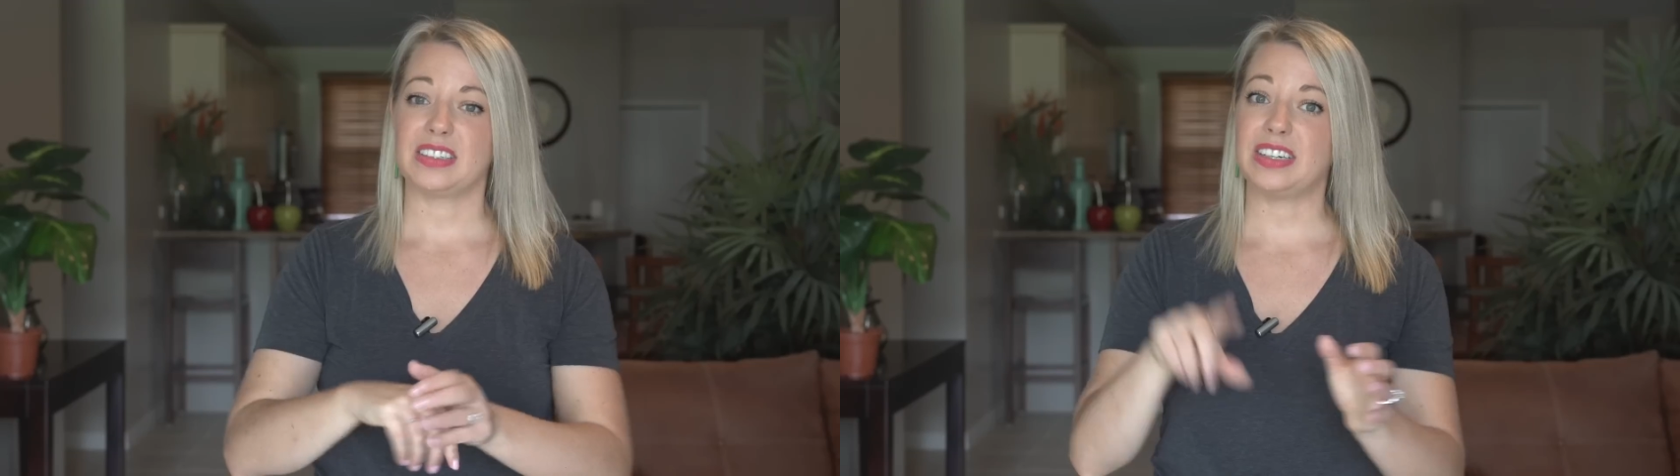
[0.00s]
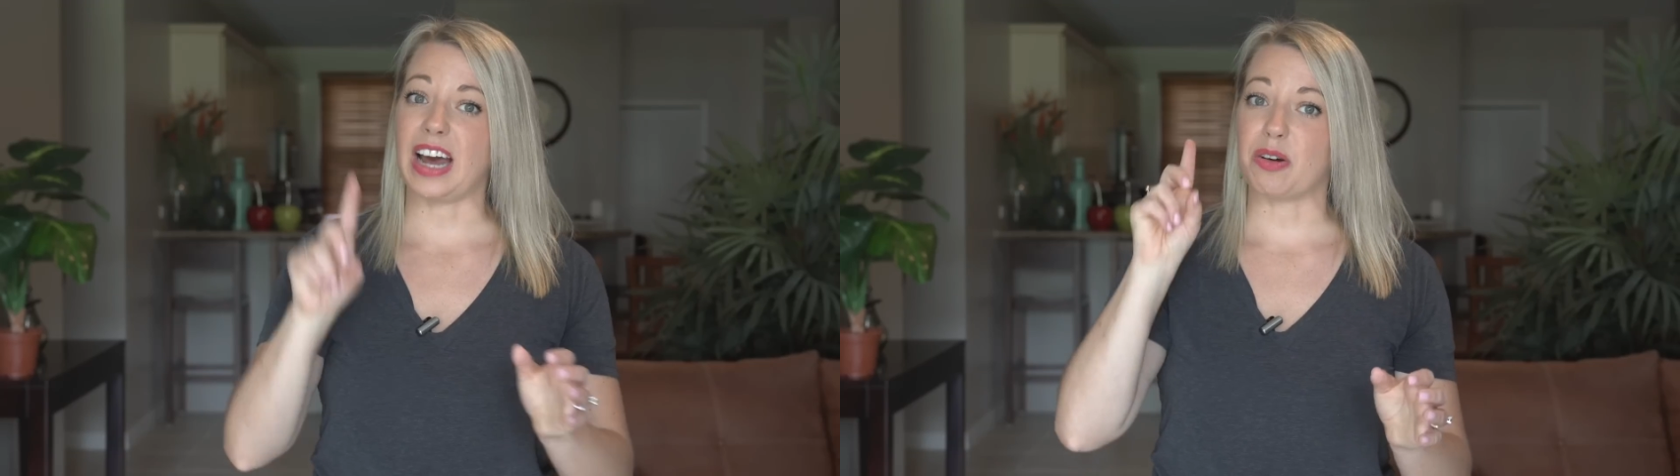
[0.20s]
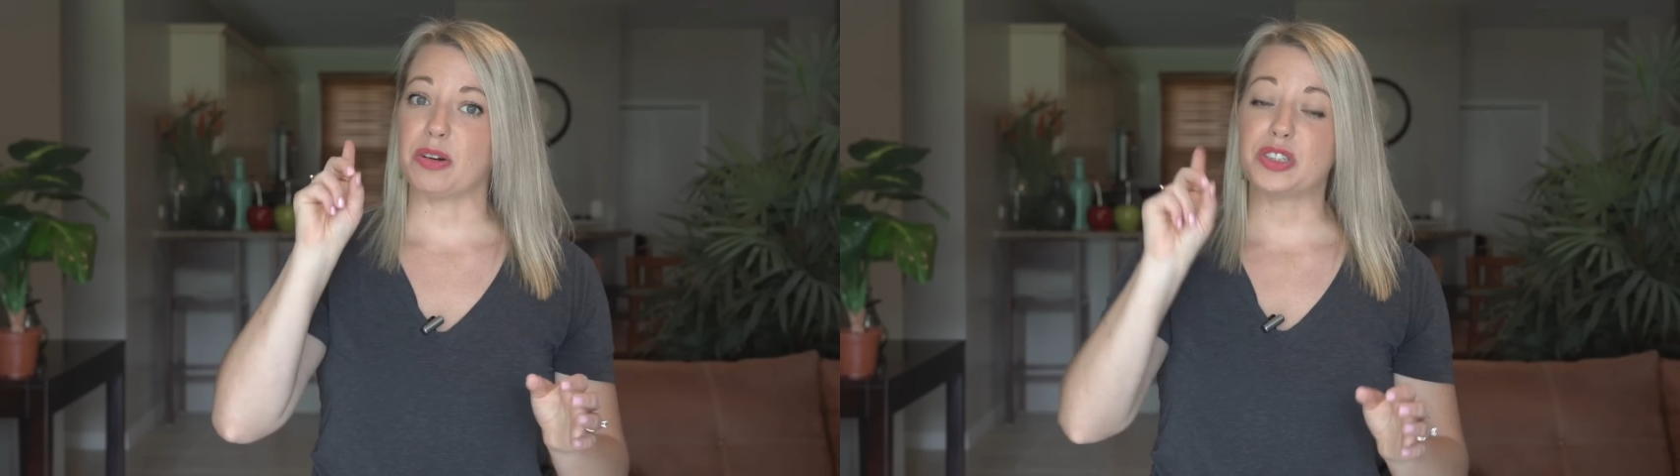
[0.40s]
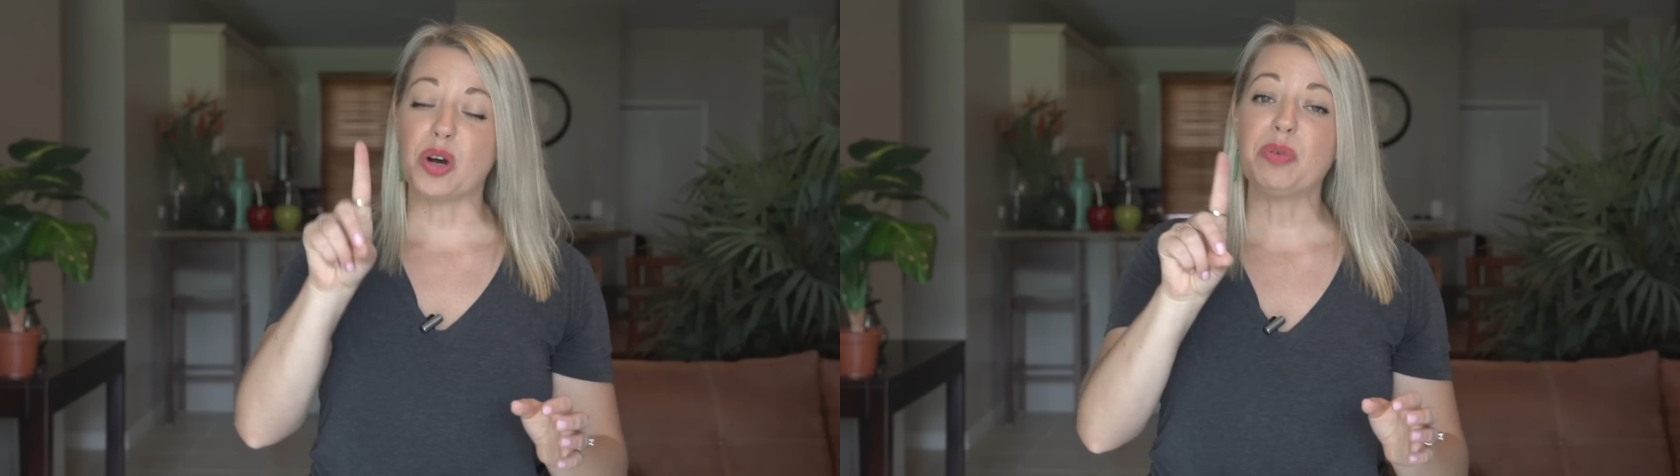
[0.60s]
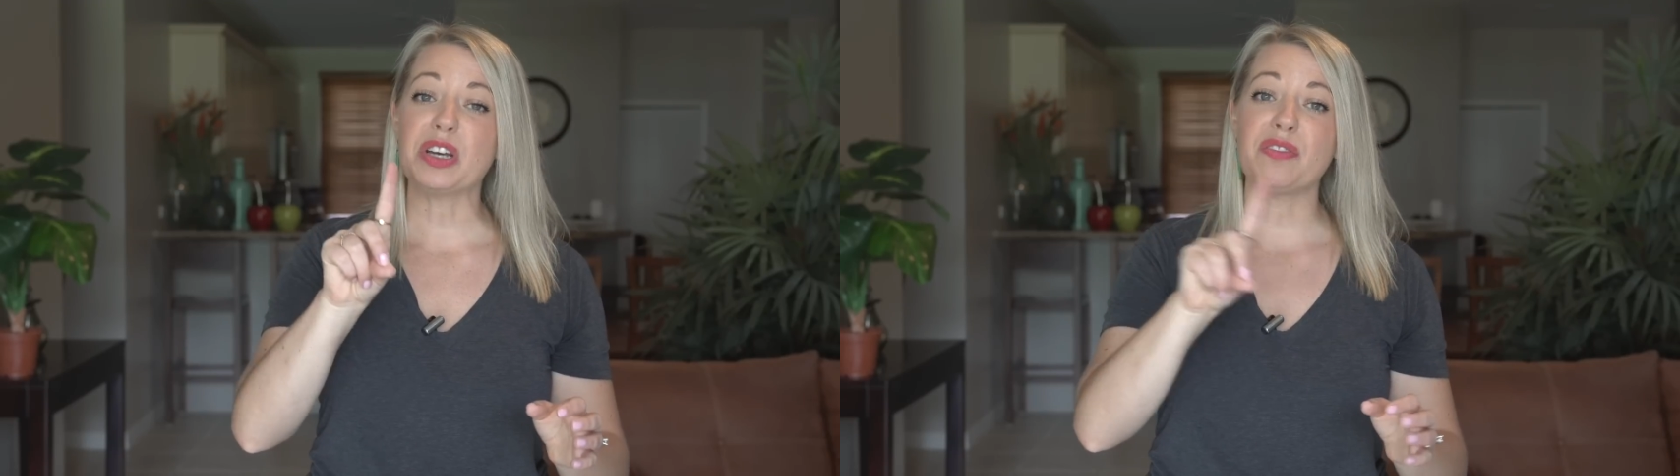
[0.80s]
Now,
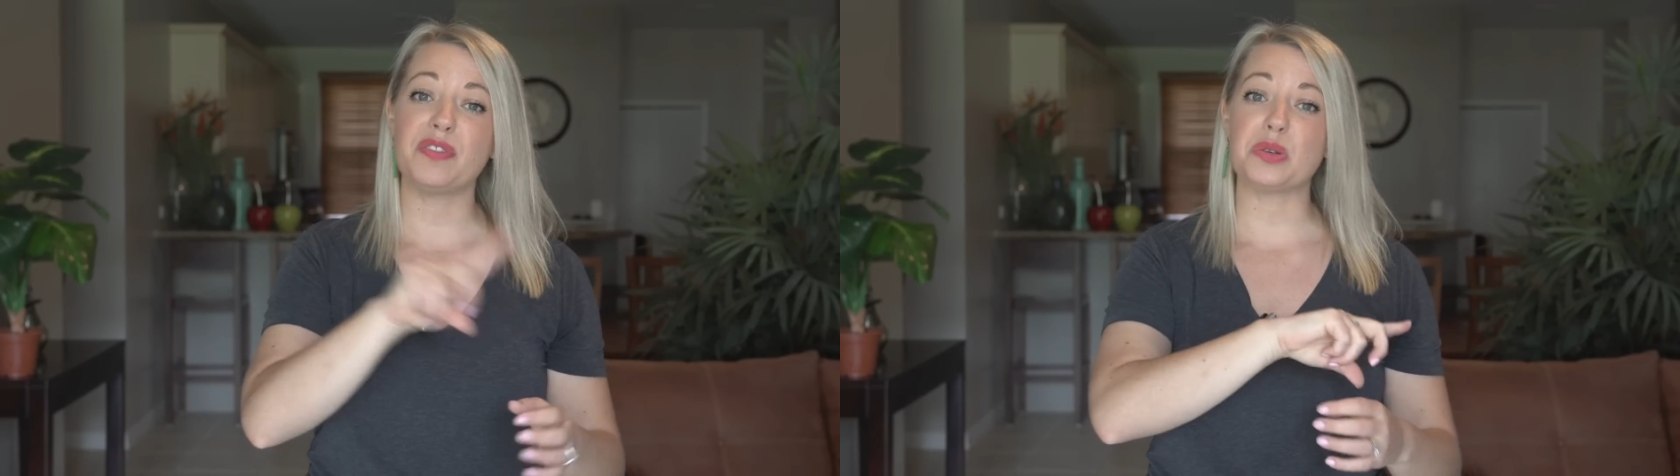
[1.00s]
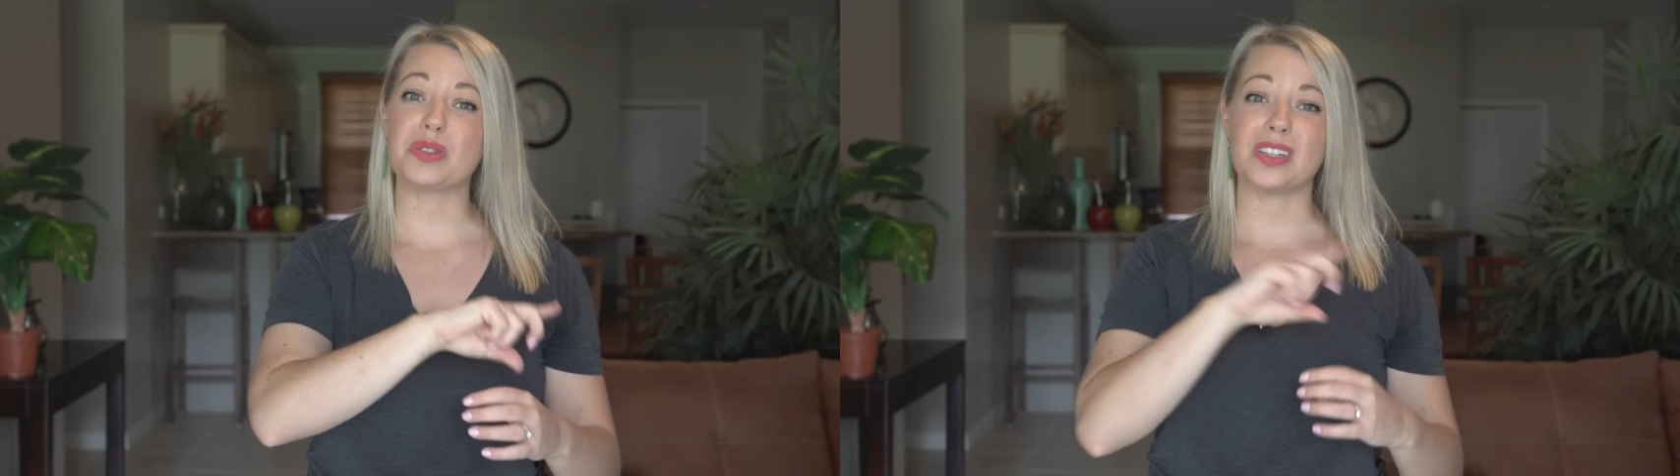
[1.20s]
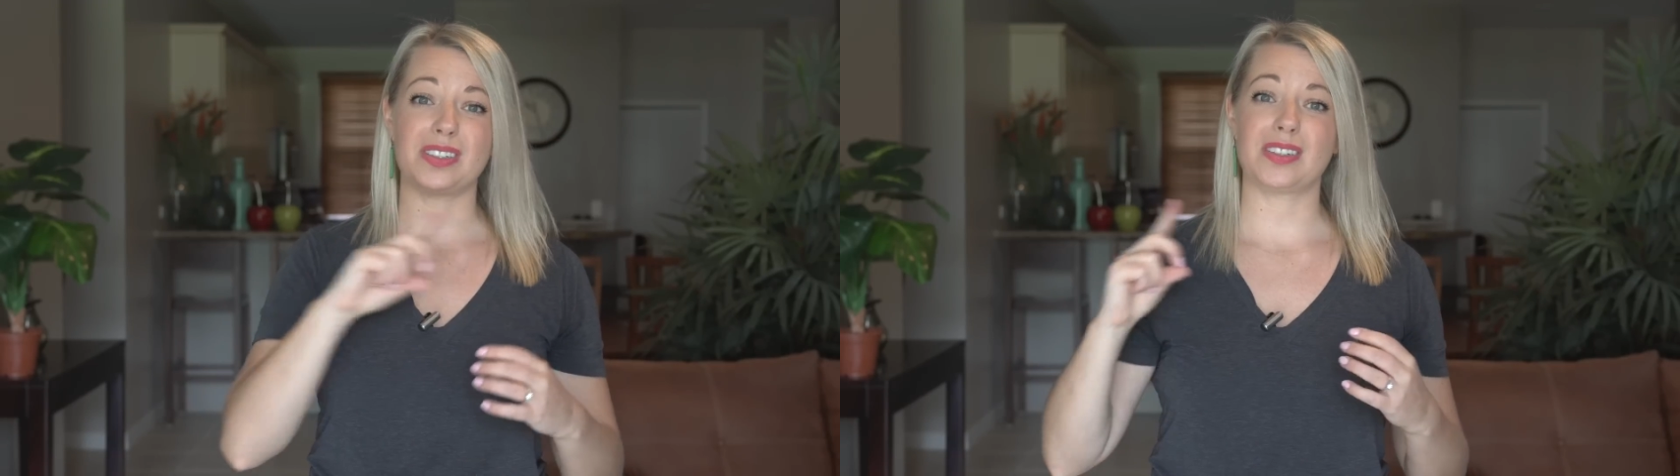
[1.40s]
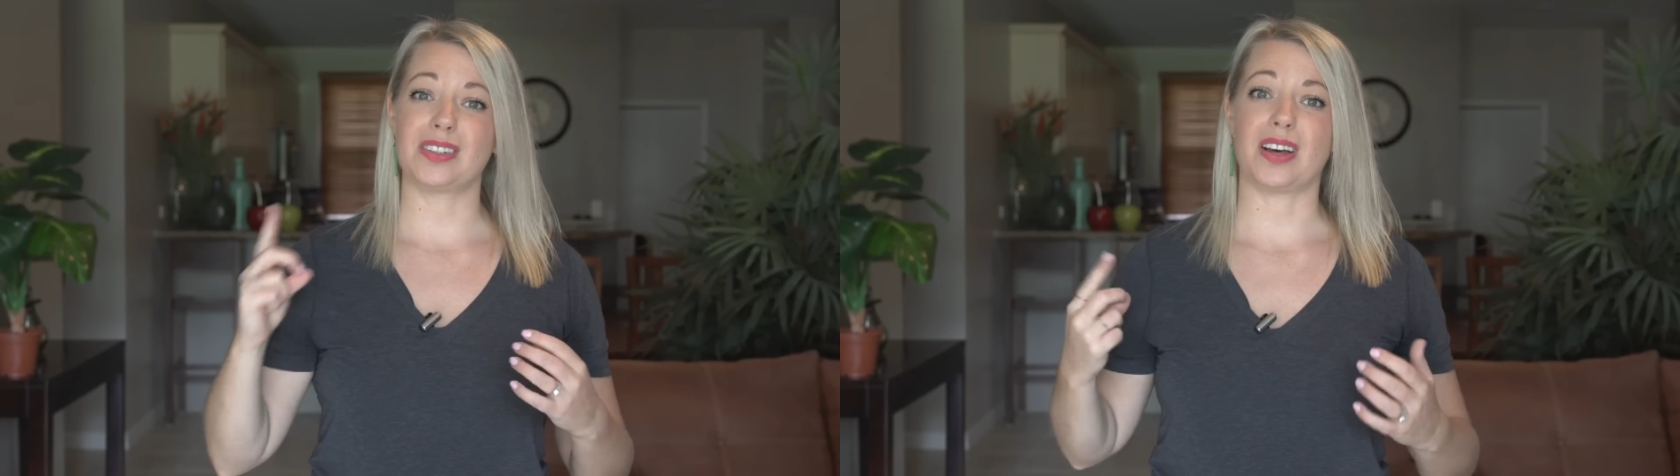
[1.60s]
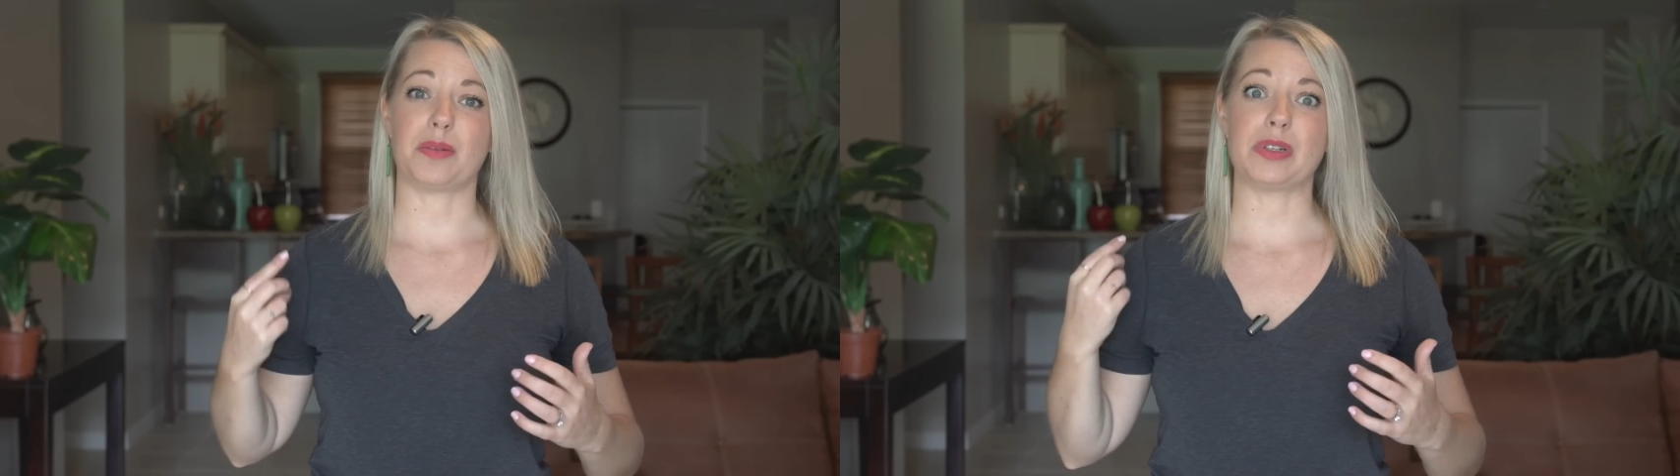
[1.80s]
don't be confused, this is not a